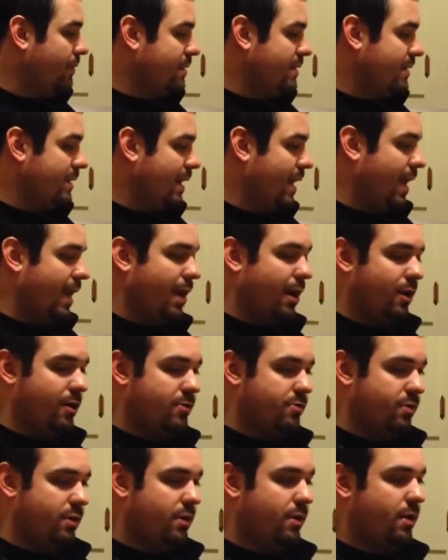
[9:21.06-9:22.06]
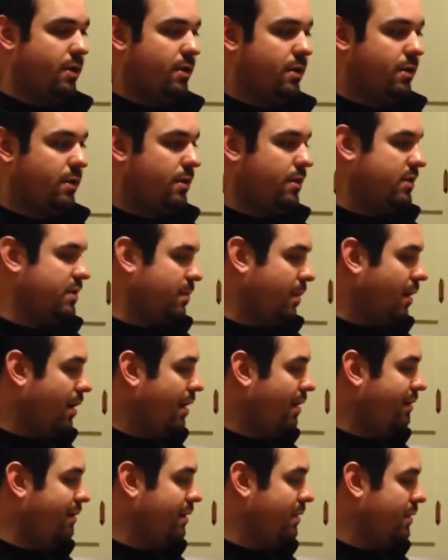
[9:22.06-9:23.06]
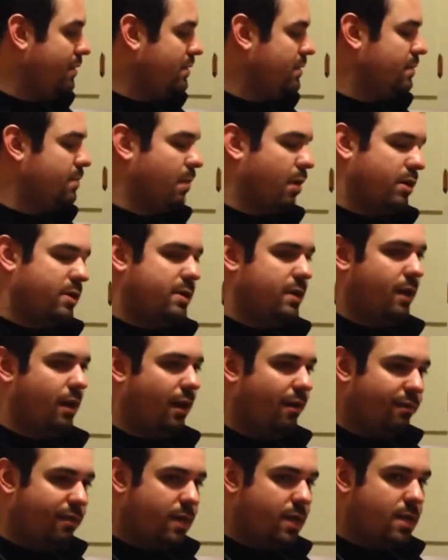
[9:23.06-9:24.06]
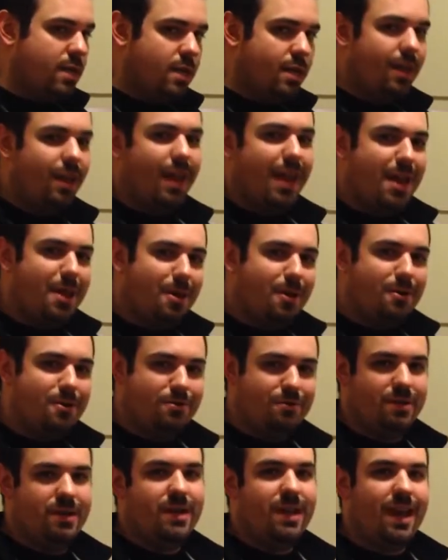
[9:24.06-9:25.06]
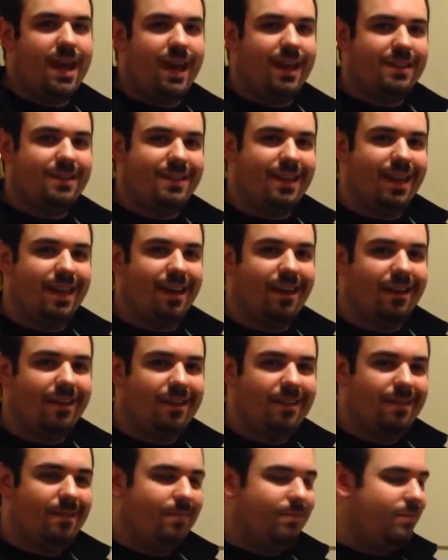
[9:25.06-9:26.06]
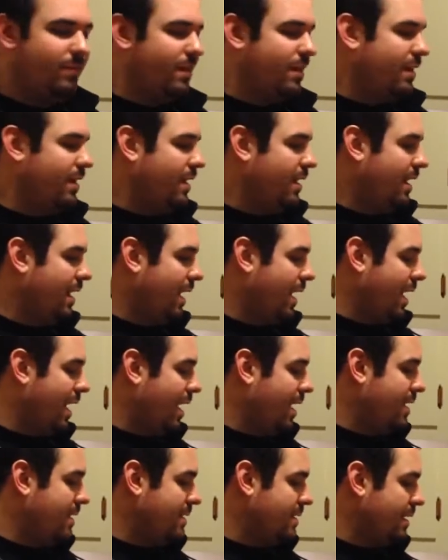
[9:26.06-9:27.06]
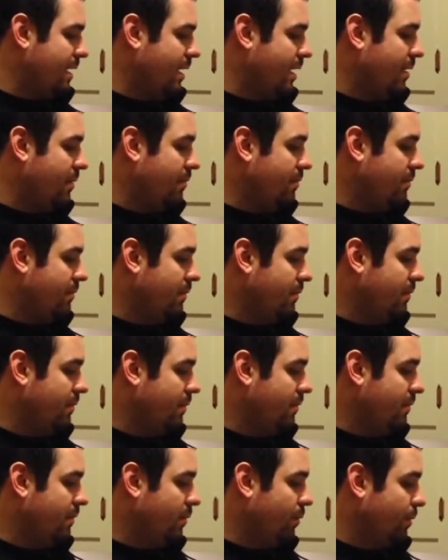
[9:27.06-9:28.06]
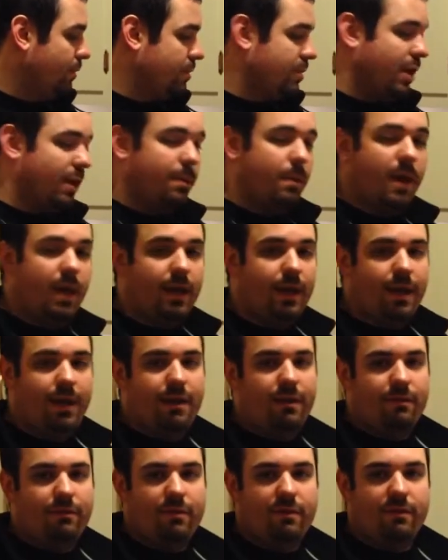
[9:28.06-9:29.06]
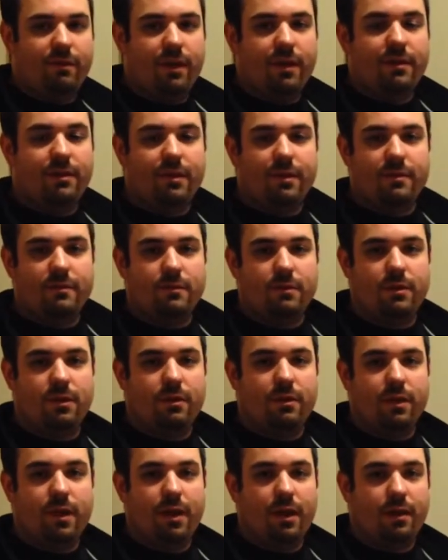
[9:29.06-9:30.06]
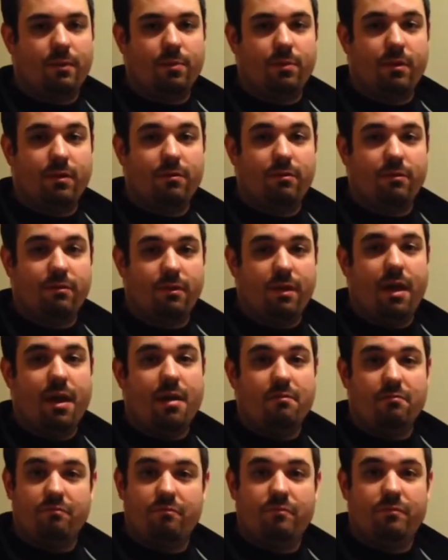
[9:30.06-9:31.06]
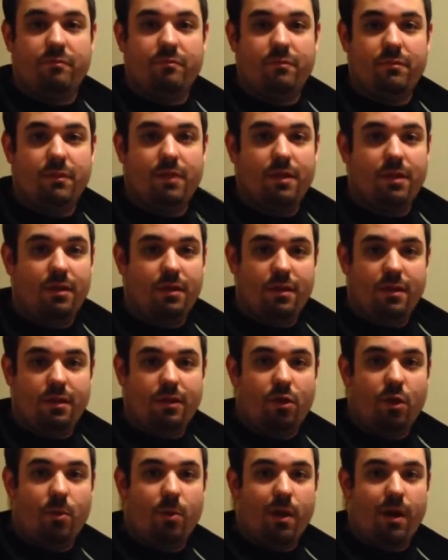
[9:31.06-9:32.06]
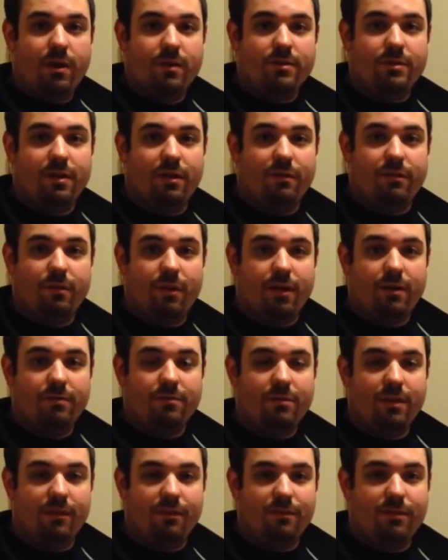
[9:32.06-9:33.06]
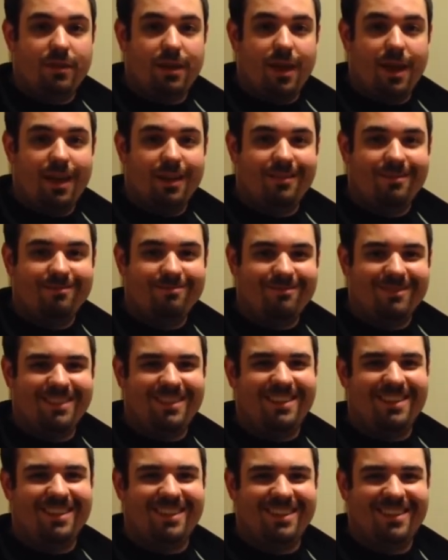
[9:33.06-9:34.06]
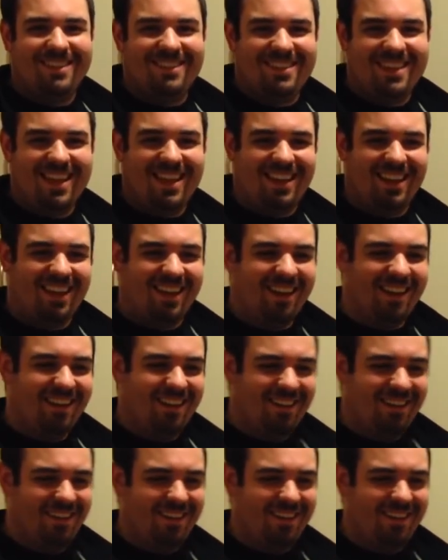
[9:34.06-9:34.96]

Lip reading: It's the 800 Smart Oven 800xl, and we'll check back in if we find things we don't like. But other than that, go buy yourself one if you can. Take care.